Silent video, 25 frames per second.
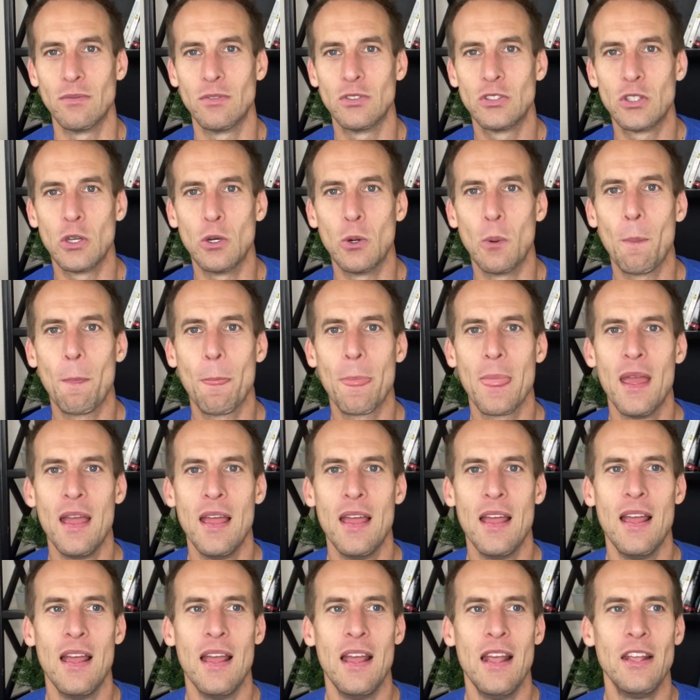So,
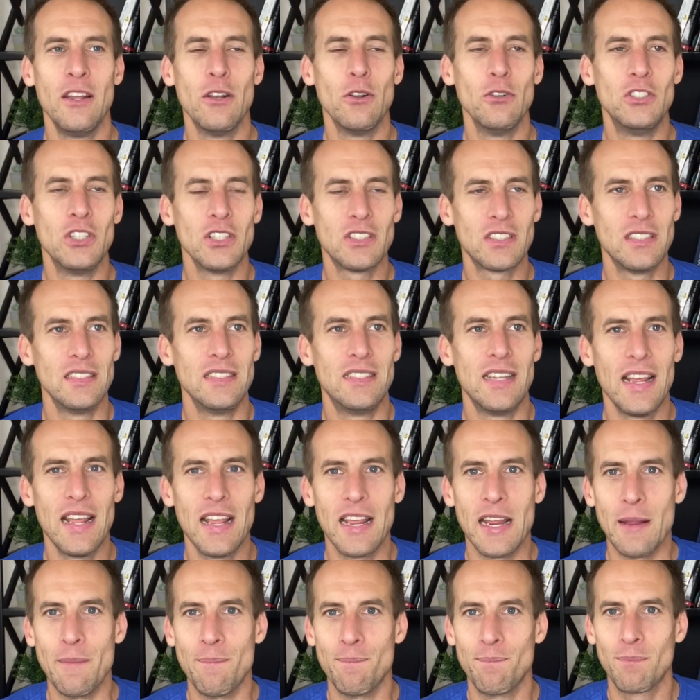just
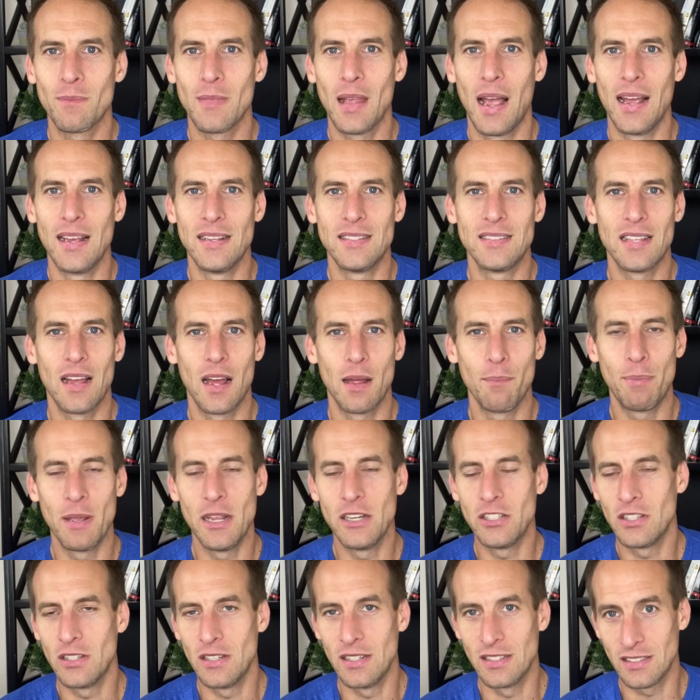today, I saw a
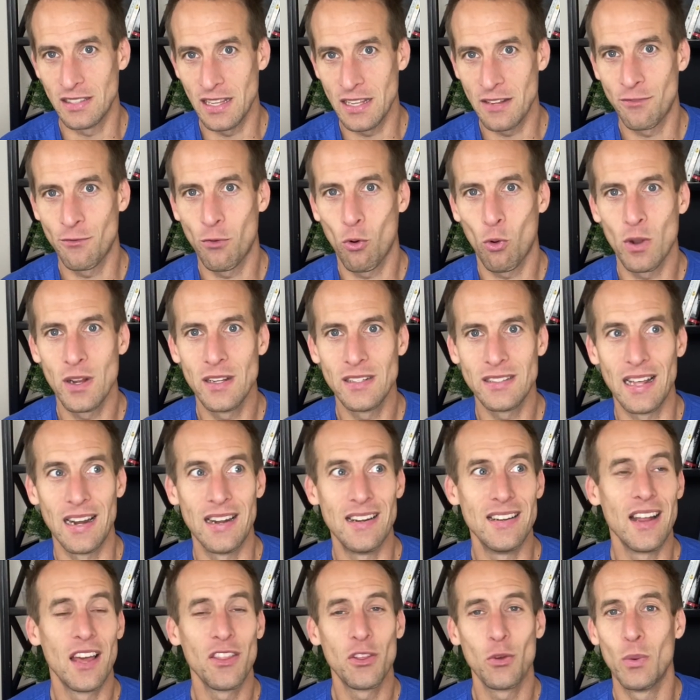patient in his late 40s and
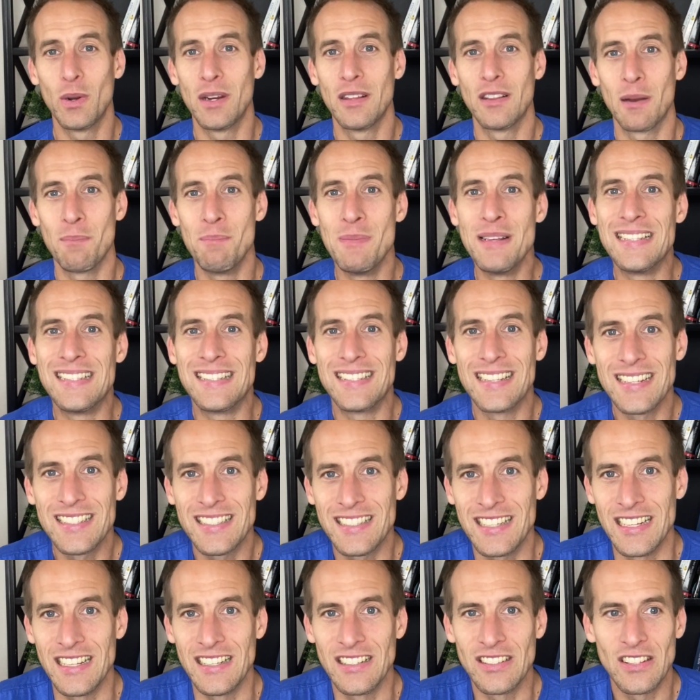another one in their mid
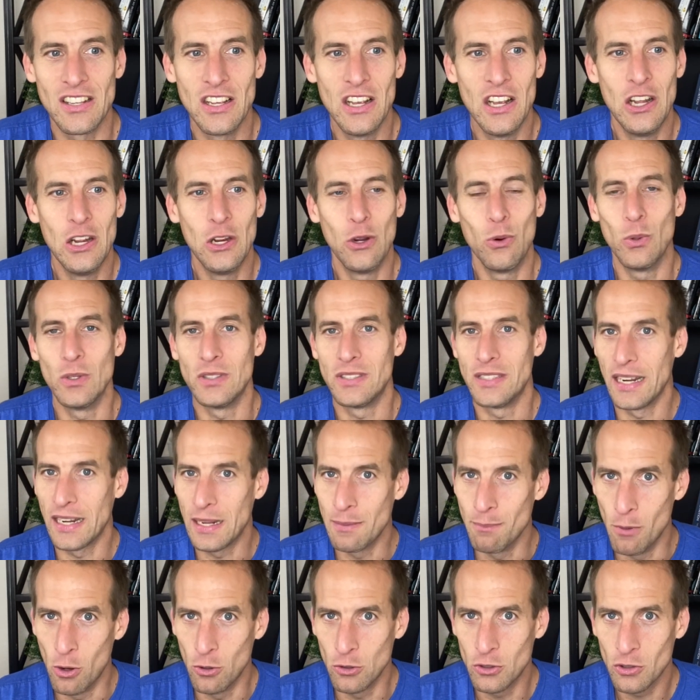60s who was
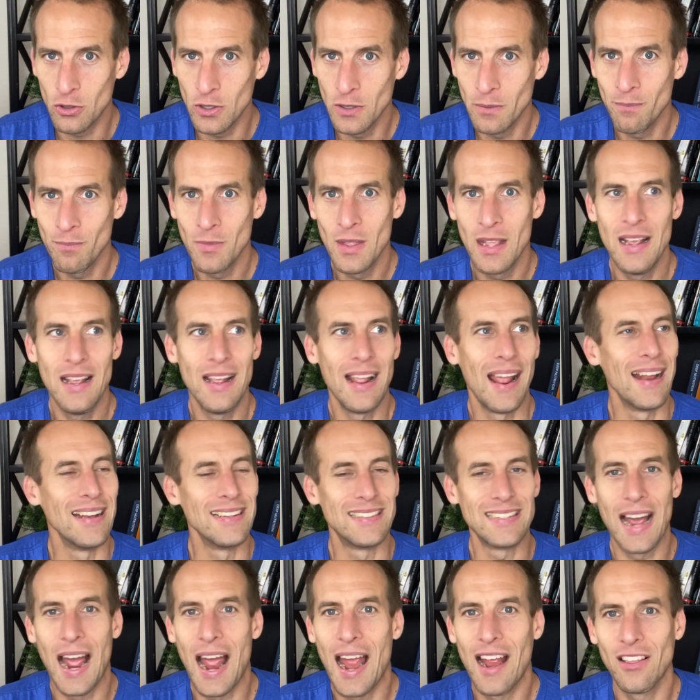taking Motrin and
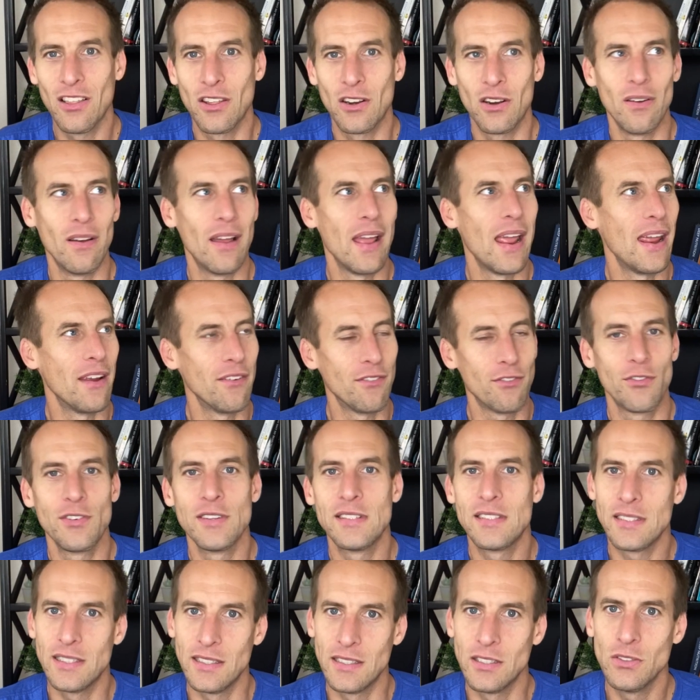Tylenol every
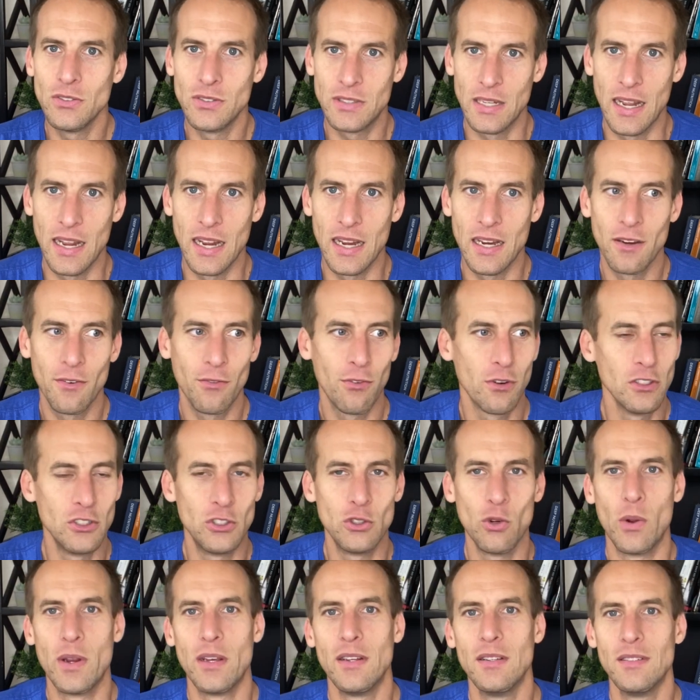single day for
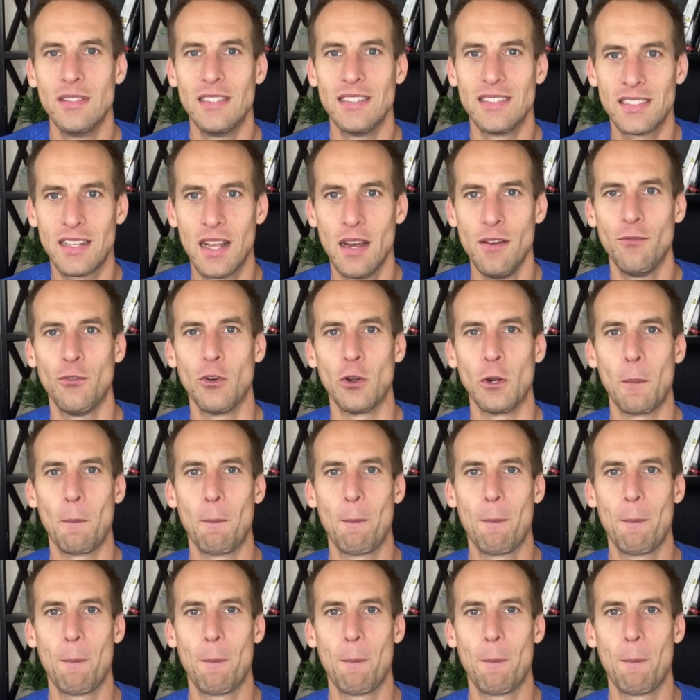joint discomfort.